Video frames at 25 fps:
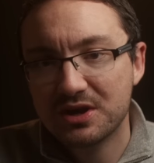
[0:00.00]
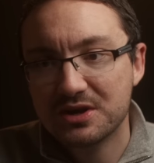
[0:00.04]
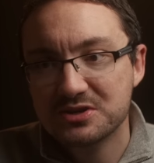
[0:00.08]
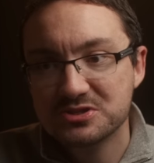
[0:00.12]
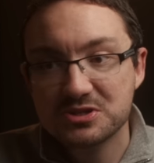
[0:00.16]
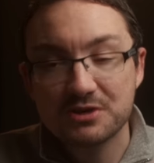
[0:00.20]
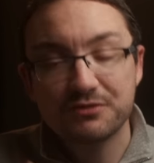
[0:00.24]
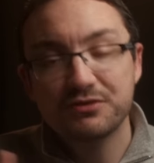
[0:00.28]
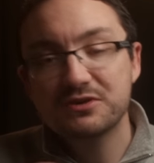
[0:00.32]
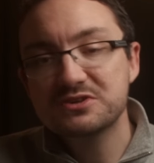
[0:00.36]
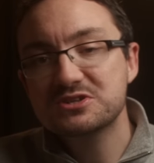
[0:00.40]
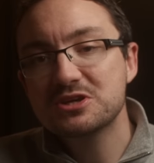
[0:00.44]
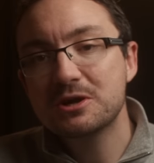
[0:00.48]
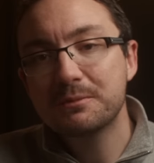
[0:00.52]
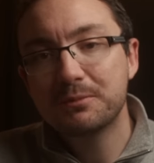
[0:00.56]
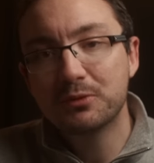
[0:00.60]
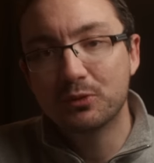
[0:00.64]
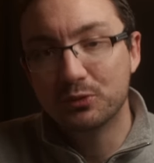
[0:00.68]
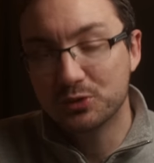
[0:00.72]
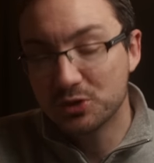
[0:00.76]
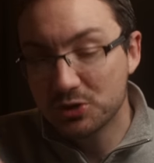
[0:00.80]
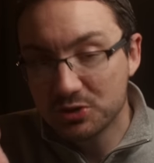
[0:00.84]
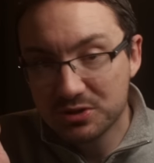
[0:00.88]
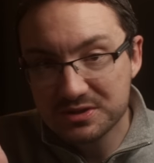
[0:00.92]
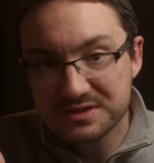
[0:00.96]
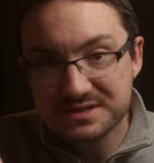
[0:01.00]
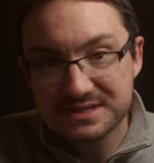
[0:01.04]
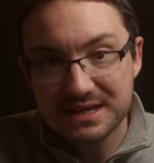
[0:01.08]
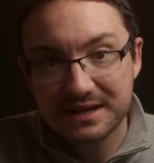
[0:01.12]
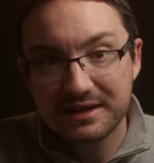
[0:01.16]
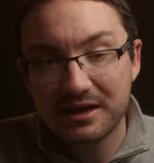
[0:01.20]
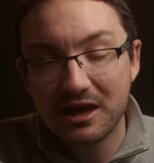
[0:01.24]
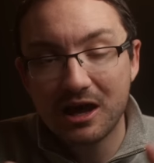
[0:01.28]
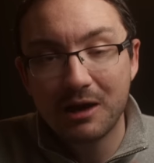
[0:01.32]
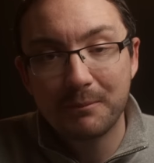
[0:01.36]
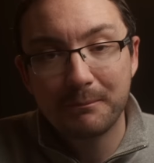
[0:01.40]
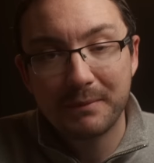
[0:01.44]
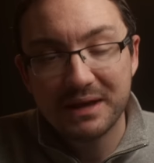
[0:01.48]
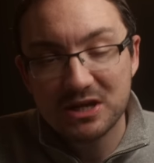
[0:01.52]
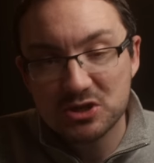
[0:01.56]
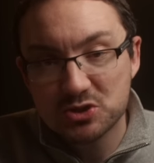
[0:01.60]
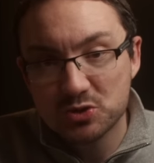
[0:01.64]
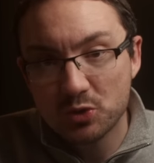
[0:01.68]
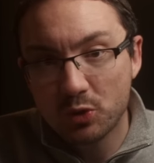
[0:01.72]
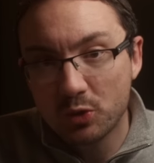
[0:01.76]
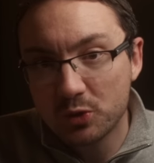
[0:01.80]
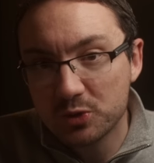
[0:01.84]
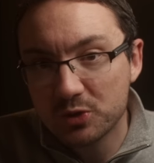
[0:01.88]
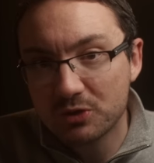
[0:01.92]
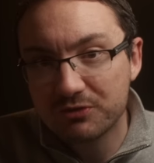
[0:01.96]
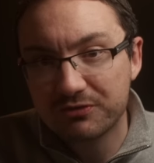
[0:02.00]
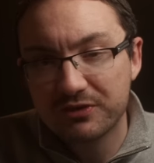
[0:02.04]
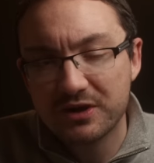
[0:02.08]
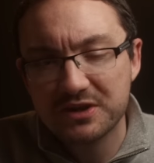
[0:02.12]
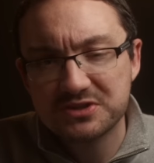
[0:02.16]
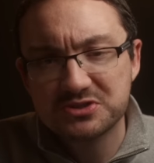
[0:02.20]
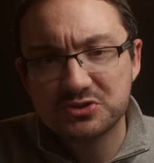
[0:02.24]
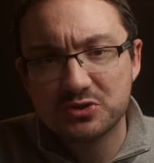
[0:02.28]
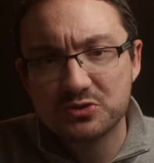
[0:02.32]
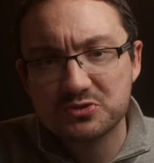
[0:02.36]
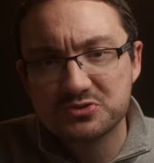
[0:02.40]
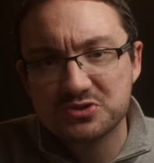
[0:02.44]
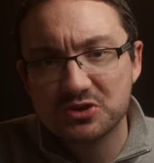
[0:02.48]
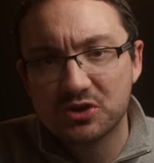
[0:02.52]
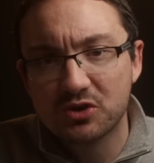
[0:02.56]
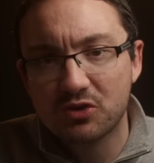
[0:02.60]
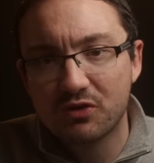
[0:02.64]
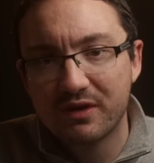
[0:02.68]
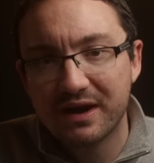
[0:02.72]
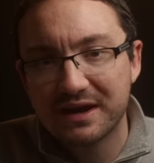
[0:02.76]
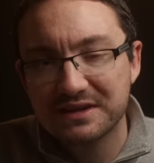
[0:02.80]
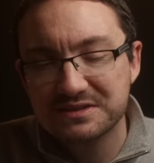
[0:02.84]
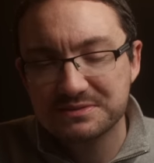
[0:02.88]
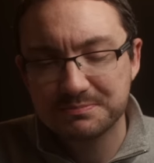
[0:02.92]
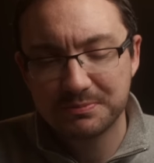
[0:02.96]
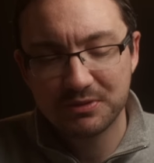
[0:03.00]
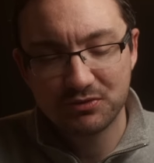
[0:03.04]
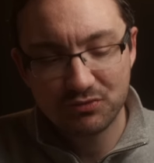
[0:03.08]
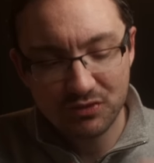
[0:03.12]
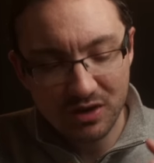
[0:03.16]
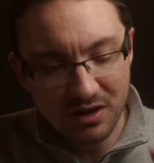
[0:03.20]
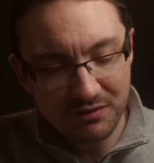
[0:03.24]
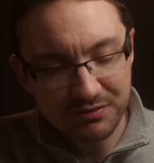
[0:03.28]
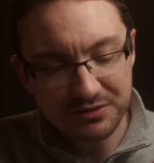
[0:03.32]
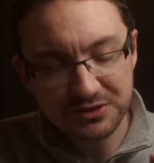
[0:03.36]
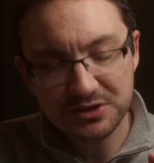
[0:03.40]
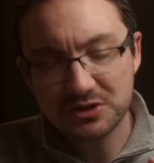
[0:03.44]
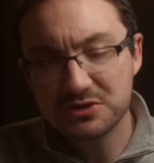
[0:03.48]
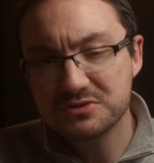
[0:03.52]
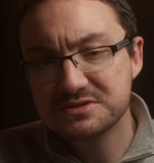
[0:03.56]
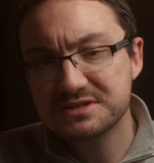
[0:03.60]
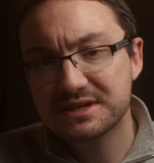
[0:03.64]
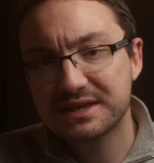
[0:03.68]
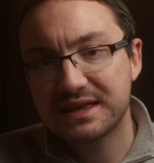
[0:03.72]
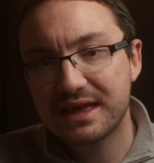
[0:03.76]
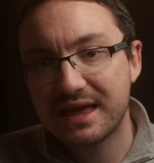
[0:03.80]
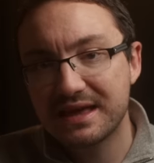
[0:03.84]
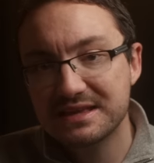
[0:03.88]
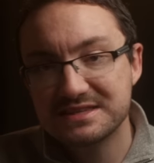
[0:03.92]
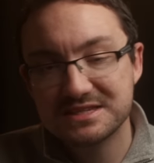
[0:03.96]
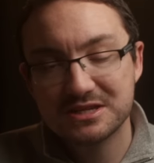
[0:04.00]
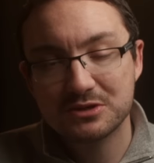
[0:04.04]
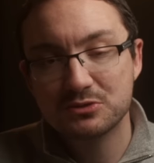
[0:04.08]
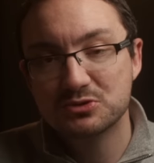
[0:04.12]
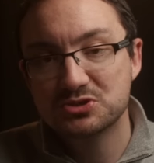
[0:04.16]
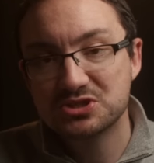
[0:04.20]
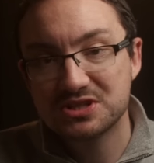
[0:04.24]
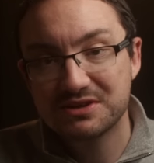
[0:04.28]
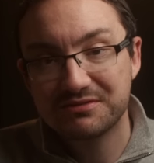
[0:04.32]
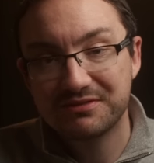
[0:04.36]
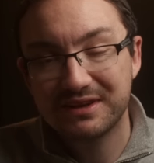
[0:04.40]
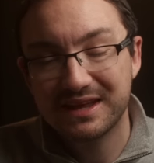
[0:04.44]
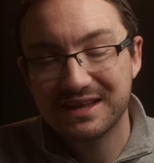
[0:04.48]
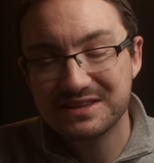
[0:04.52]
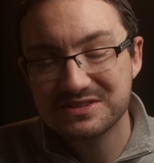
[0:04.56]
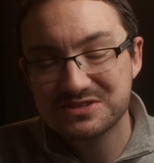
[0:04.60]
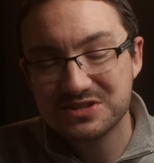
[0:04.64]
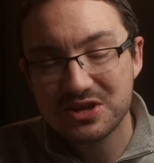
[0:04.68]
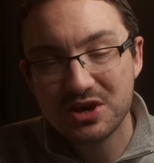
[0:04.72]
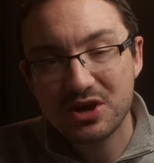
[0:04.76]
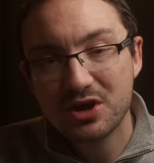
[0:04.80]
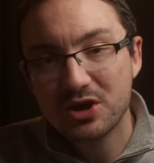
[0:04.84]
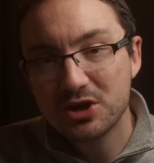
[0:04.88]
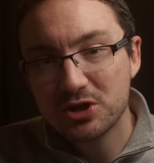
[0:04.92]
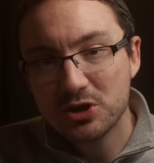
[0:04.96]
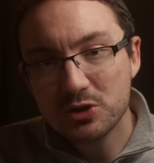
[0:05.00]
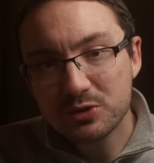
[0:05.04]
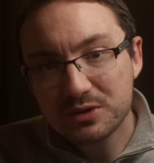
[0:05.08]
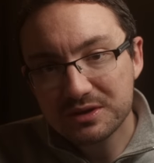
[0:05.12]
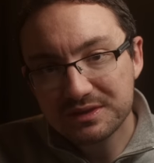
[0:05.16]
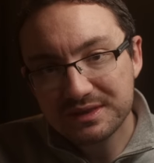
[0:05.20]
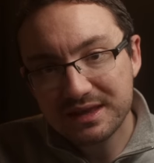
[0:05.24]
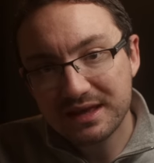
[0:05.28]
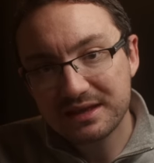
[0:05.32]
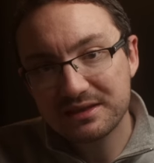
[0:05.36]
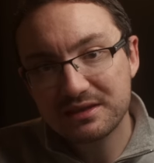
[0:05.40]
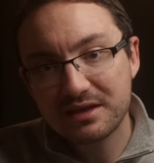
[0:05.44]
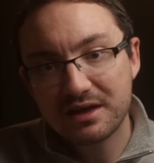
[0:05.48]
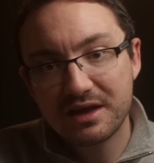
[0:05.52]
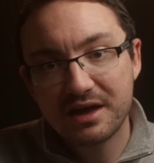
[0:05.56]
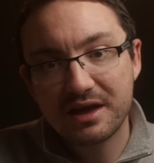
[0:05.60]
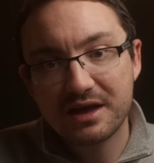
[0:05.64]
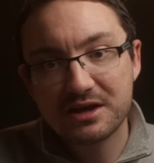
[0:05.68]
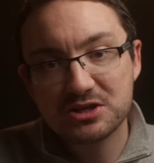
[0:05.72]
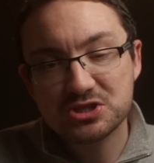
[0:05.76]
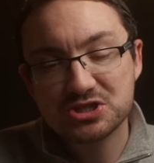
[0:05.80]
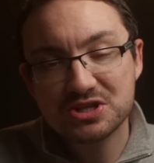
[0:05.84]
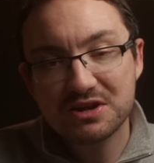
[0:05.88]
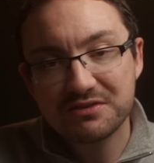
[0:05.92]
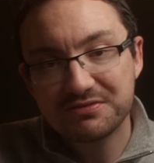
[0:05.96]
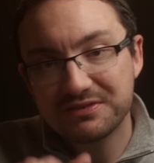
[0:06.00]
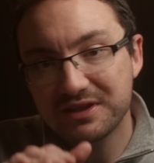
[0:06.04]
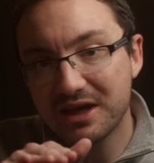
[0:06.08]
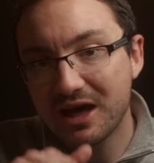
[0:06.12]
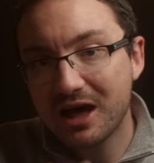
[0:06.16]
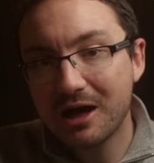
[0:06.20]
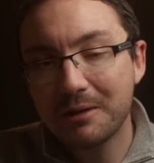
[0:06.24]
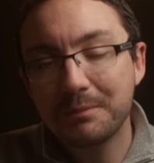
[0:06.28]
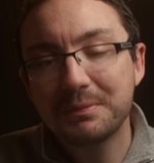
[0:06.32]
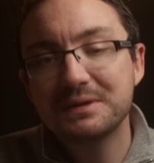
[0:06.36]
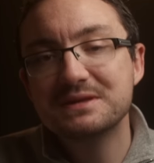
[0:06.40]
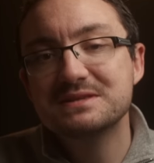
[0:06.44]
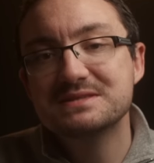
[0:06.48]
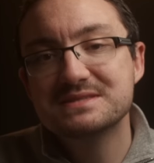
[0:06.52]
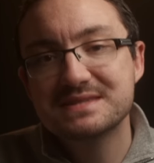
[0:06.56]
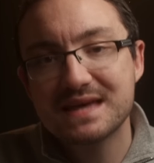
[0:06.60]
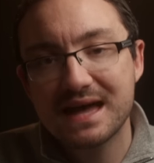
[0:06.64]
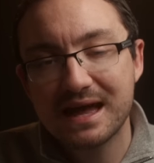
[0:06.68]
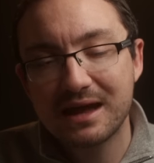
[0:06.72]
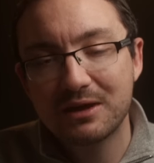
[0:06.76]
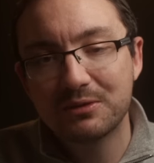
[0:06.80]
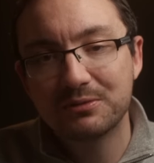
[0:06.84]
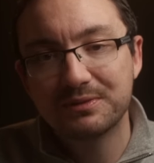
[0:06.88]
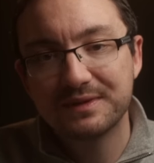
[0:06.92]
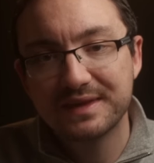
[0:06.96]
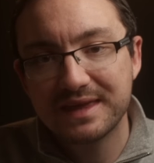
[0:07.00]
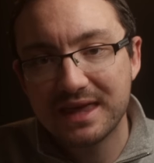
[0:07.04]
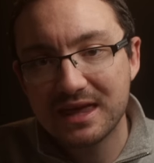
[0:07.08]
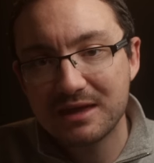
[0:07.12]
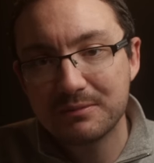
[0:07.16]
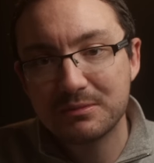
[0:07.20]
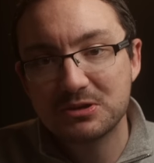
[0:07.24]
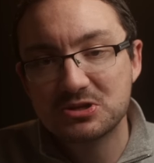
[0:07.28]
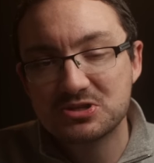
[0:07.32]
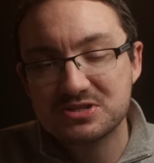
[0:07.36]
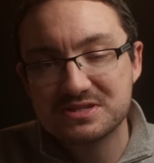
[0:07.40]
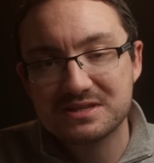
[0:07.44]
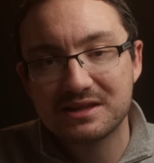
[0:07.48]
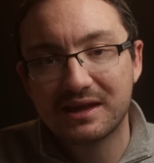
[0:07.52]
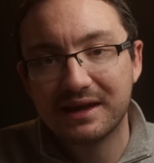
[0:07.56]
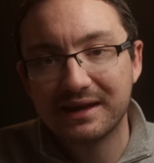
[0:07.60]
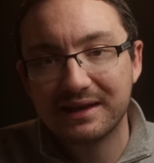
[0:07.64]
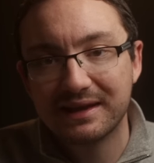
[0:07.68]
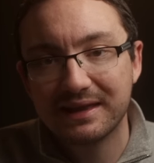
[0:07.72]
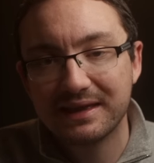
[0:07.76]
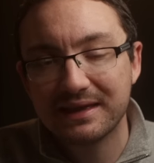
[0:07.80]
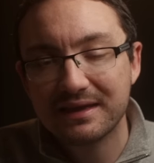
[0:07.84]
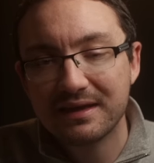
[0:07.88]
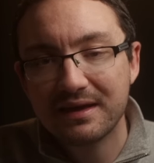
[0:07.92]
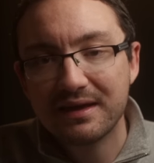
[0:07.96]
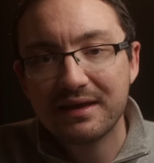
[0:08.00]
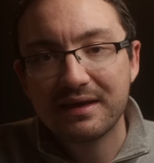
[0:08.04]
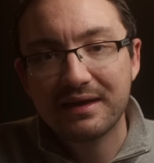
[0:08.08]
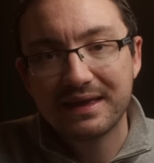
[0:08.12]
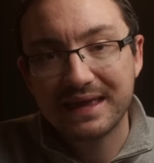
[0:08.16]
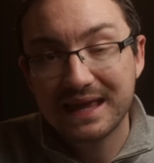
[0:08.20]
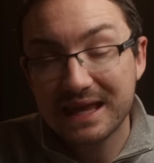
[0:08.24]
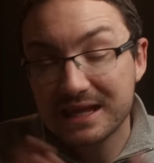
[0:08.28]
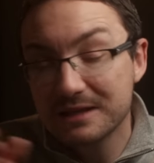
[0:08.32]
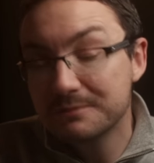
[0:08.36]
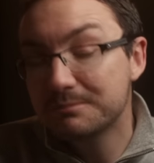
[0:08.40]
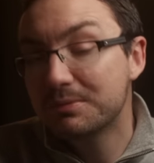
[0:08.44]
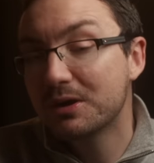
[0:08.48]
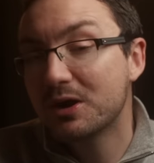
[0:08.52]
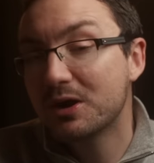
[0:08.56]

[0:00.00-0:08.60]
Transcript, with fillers: So for example, you can set it up, make sure all your verticals are correct, but rather than using a tilt shift lens, you can then uh, shift up and down the image slightly in